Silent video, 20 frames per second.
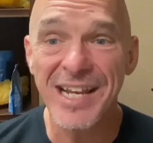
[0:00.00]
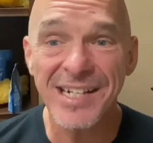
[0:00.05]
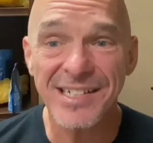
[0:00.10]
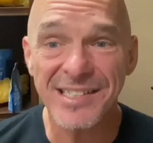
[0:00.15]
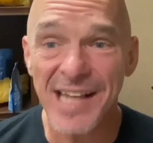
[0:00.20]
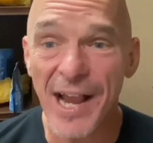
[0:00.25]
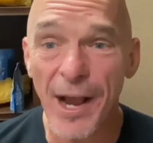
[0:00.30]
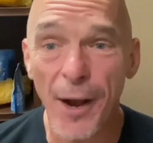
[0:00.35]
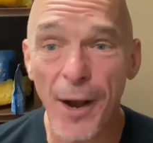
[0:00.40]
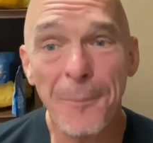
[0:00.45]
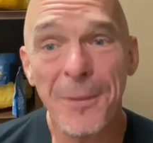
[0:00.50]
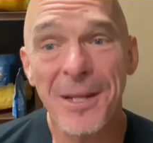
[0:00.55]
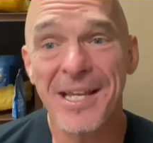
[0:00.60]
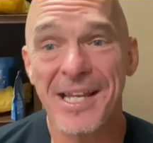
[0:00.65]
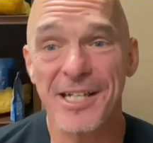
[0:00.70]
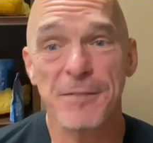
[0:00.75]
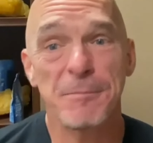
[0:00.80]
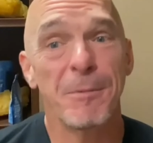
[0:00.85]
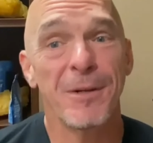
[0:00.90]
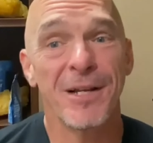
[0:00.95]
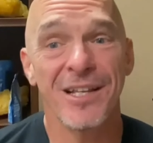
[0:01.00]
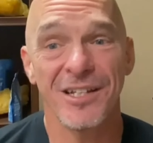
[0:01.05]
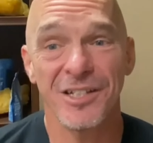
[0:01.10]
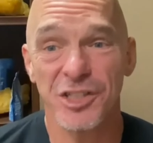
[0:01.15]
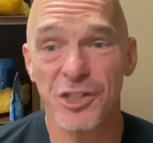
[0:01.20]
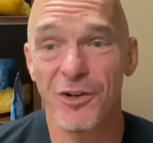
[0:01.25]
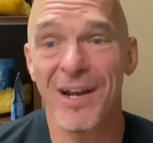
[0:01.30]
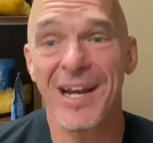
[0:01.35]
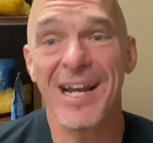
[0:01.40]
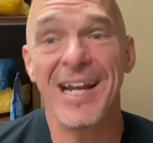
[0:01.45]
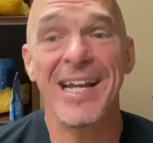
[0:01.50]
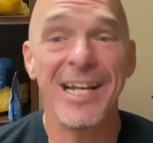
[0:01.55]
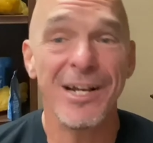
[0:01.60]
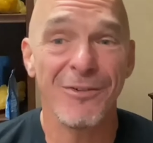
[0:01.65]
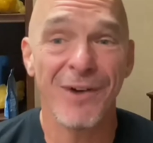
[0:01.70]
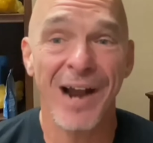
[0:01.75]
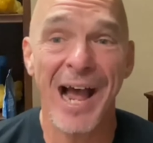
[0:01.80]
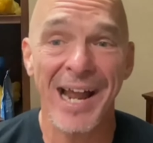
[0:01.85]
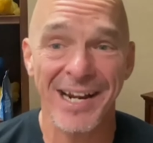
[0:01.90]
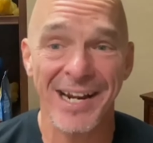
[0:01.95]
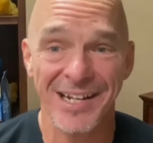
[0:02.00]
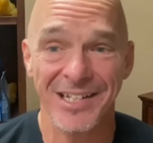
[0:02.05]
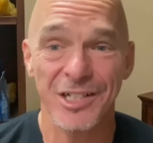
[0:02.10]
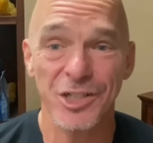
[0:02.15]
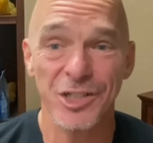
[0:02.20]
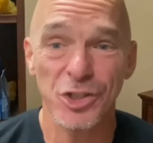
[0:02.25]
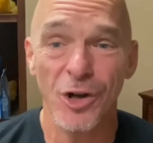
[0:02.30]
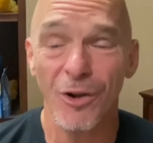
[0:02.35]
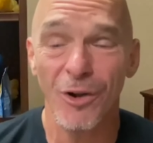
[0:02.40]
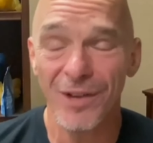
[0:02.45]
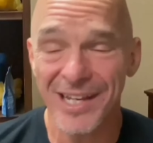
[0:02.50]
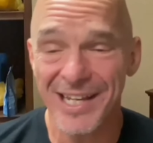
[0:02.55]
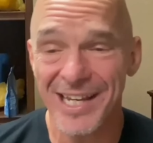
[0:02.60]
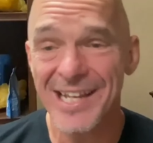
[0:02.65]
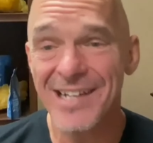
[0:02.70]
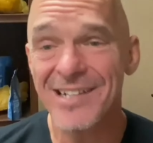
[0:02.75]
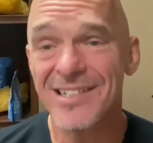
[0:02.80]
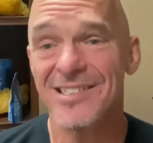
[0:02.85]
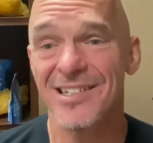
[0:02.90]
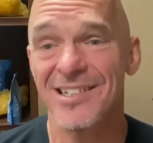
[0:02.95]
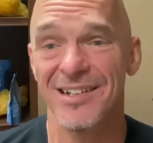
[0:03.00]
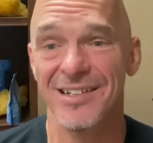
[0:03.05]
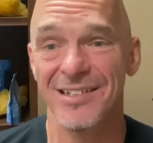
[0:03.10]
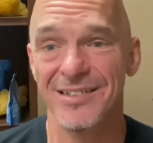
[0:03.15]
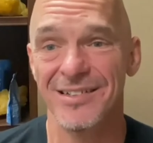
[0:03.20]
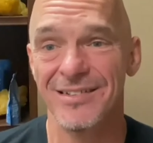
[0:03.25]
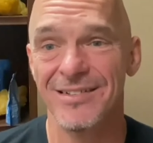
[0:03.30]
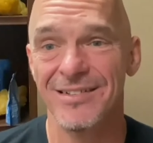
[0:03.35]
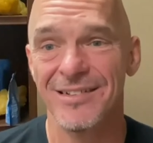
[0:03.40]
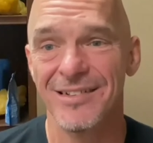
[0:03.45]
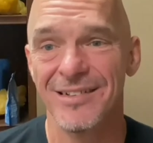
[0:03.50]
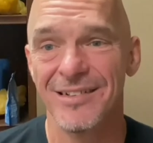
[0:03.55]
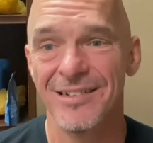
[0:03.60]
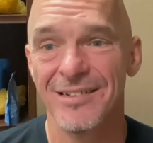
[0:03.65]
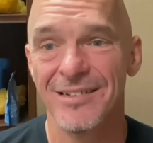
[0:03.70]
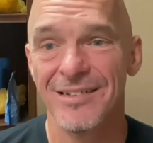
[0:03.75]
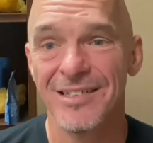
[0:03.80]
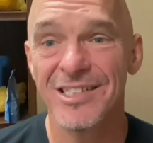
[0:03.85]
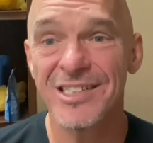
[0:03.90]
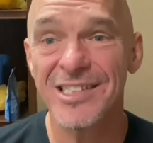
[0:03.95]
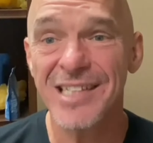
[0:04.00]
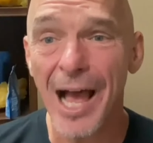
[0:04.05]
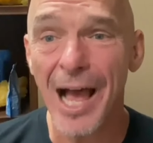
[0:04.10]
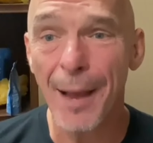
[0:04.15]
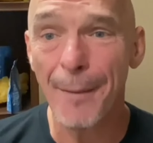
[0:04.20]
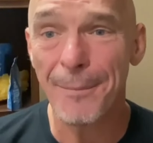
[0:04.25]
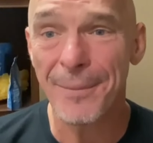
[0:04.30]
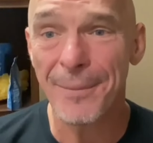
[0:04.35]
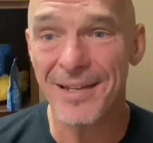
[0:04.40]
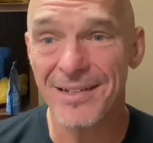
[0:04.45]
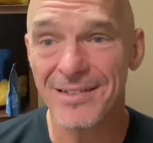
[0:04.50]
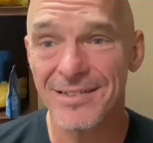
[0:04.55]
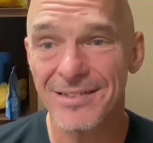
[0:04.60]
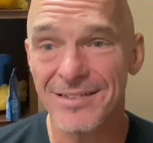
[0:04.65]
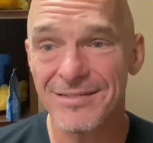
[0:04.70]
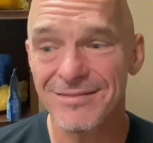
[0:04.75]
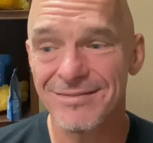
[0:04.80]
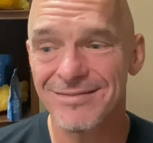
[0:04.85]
is helping, it's because you're eating right and controlling insulin. Stop it.